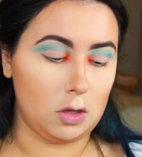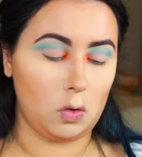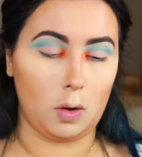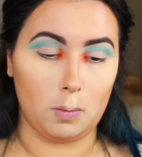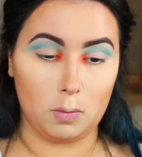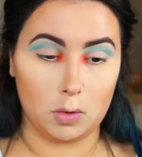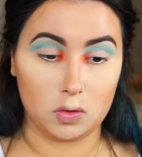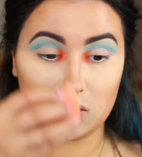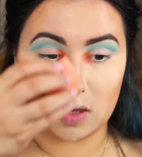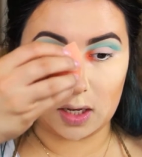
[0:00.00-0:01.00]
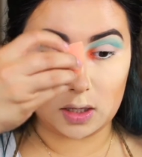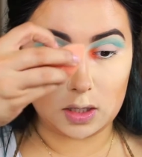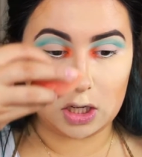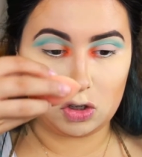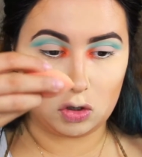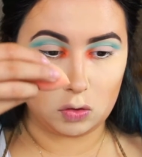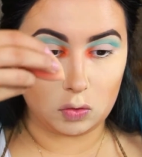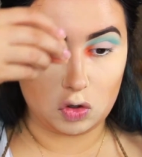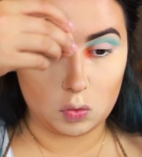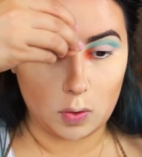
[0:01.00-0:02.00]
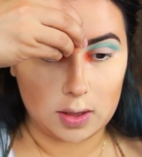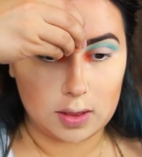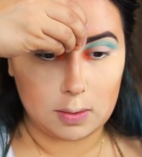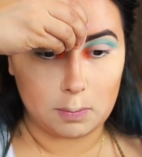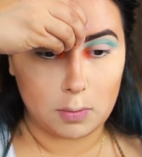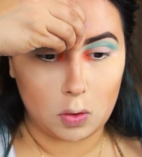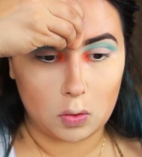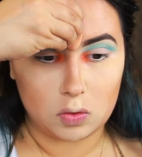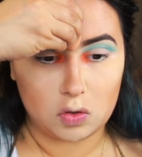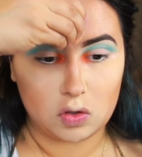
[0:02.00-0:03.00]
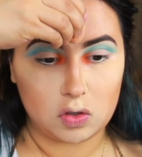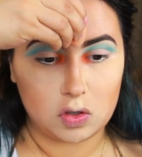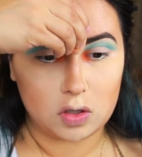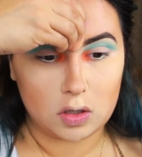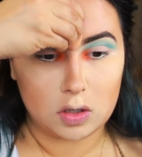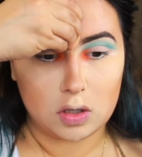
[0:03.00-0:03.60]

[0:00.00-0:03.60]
you are most likely to sweat the most.